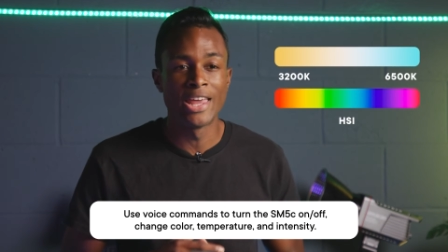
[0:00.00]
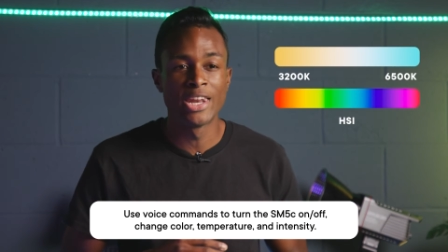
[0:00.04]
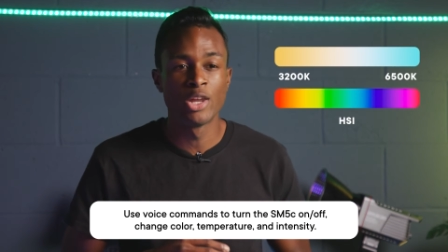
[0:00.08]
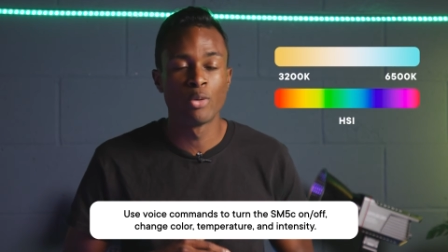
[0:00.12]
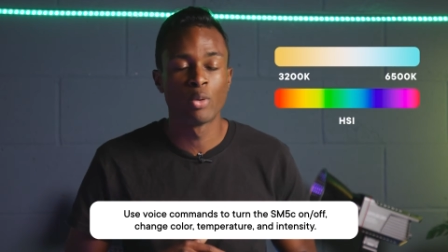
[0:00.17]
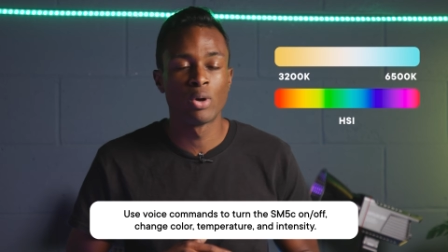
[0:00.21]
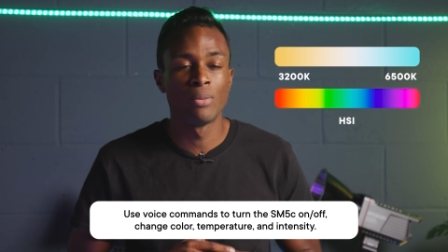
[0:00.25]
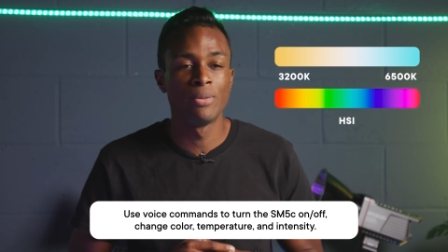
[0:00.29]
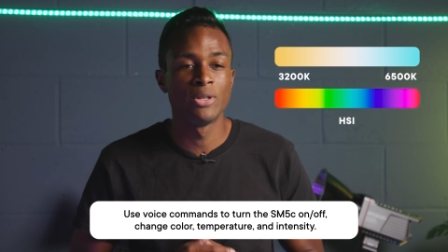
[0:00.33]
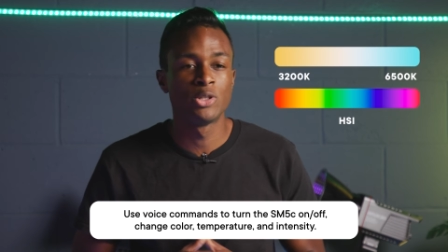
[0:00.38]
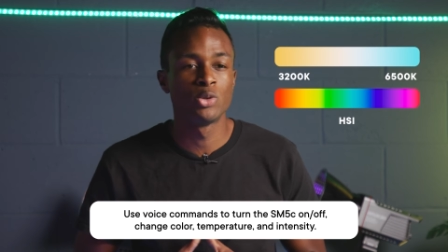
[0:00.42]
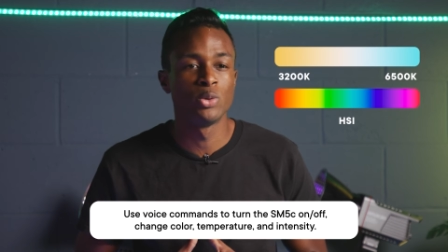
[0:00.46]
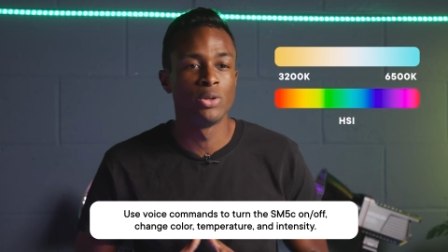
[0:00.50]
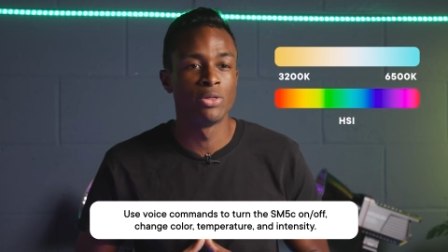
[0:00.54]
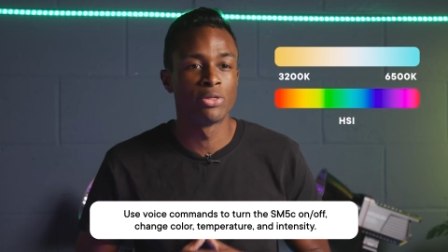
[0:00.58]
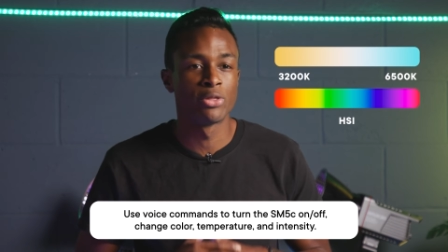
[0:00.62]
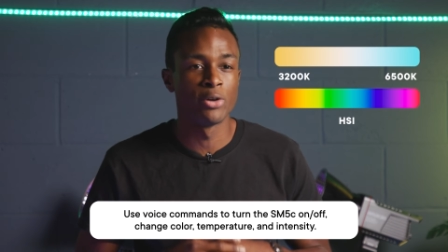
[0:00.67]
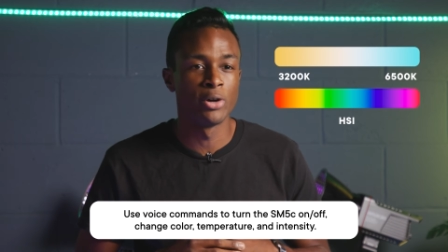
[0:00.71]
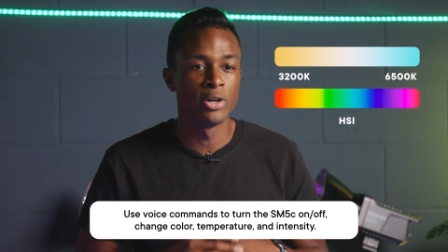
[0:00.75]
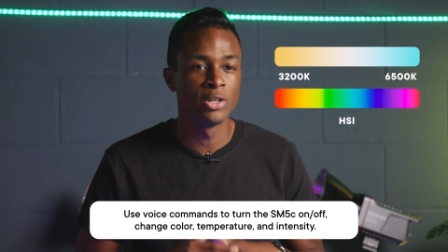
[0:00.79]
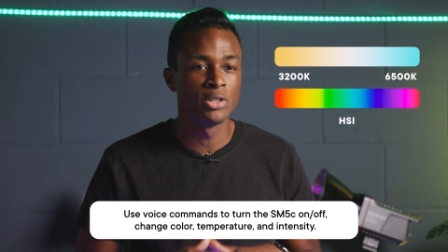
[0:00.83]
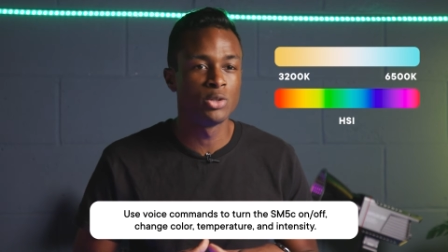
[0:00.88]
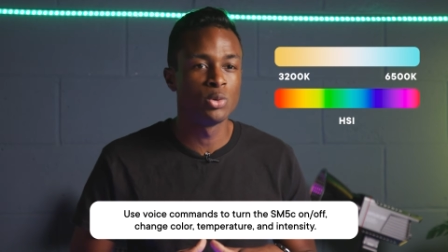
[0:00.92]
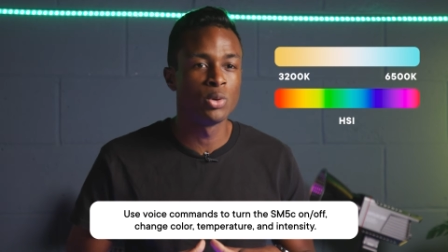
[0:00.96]
anywhere between
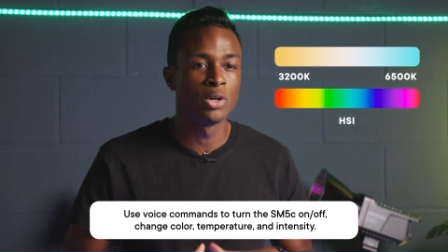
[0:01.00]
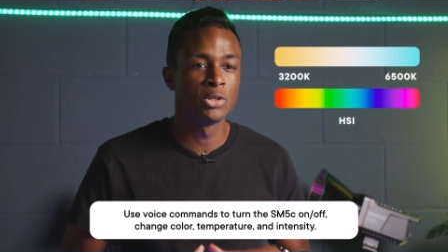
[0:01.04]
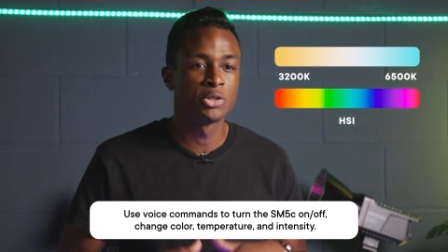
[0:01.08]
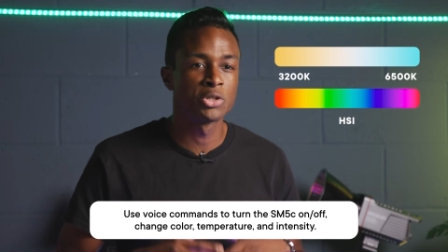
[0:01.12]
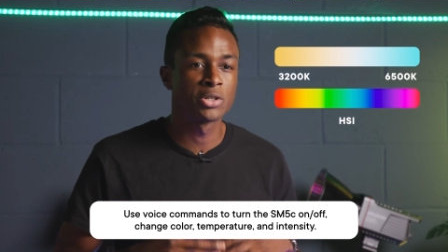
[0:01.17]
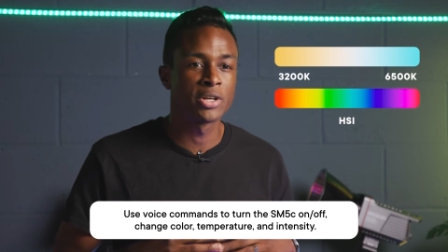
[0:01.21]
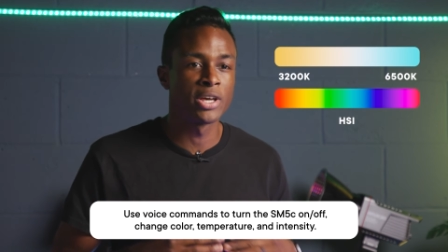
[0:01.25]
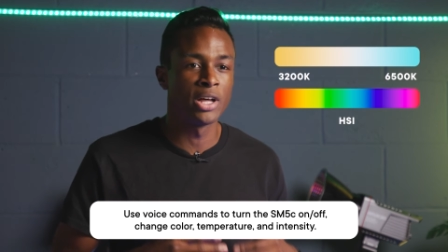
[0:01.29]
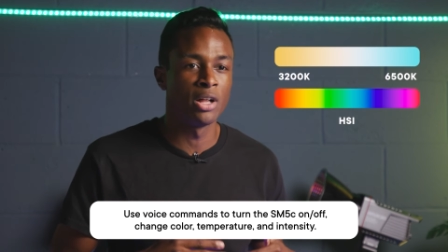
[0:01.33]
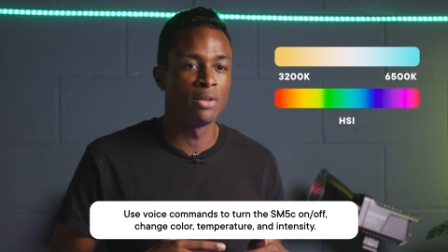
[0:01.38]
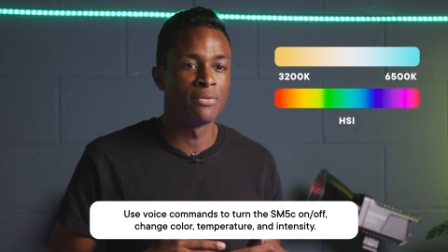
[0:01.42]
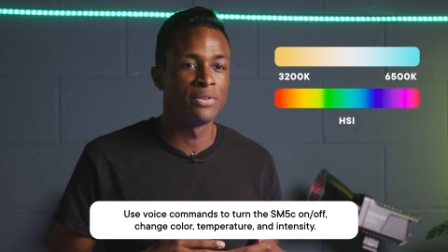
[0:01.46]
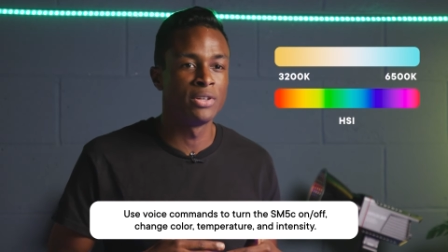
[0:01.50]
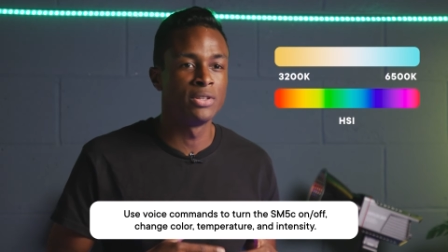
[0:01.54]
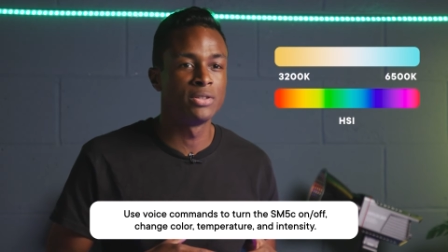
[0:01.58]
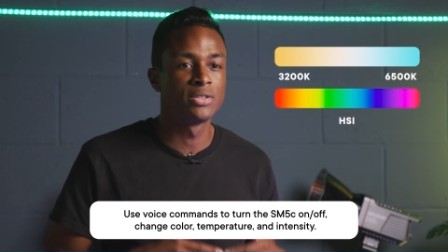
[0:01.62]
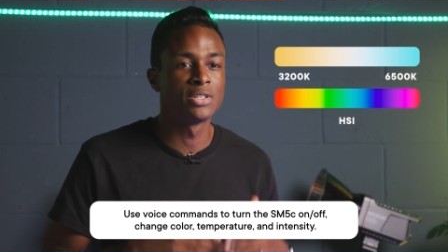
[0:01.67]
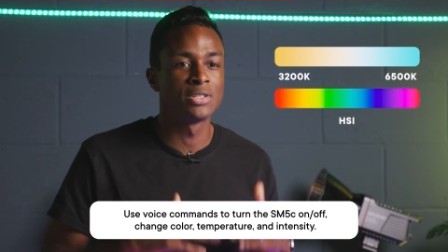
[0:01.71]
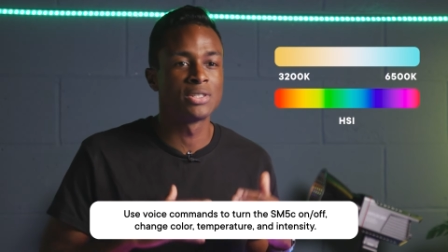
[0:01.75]
3200 Kelvin